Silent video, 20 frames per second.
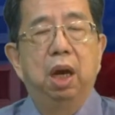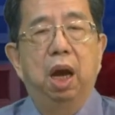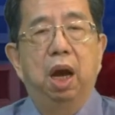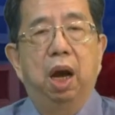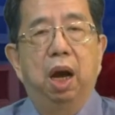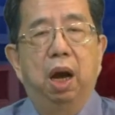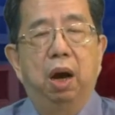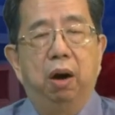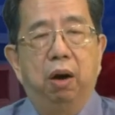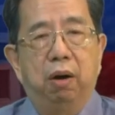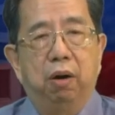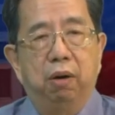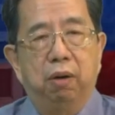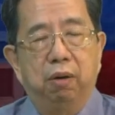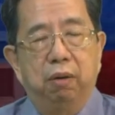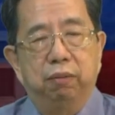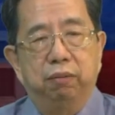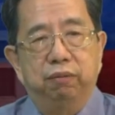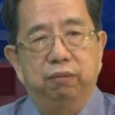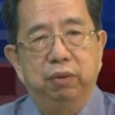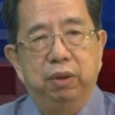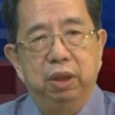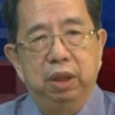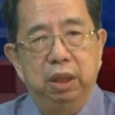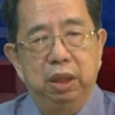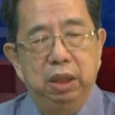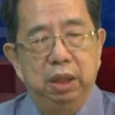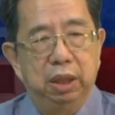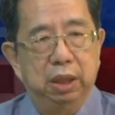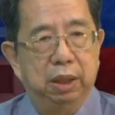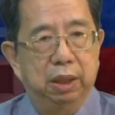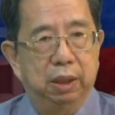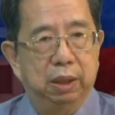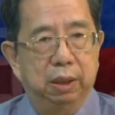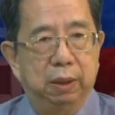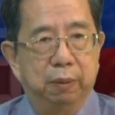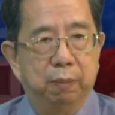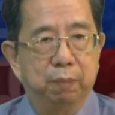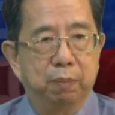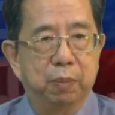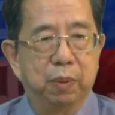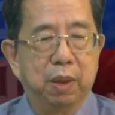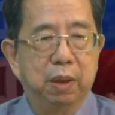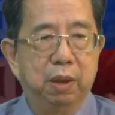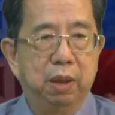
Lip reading: of the